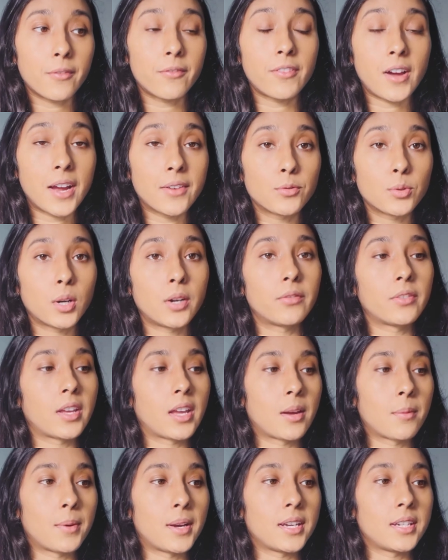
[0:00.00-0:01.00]
512
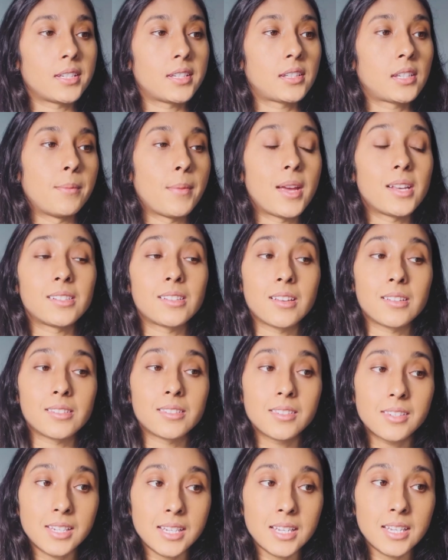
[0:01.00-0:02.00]
gigabyte
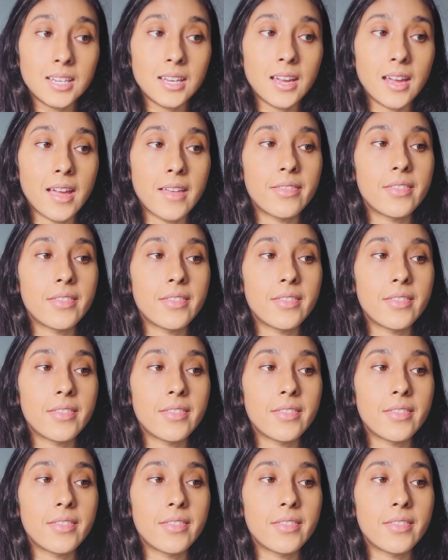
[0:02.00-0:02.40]
SSD,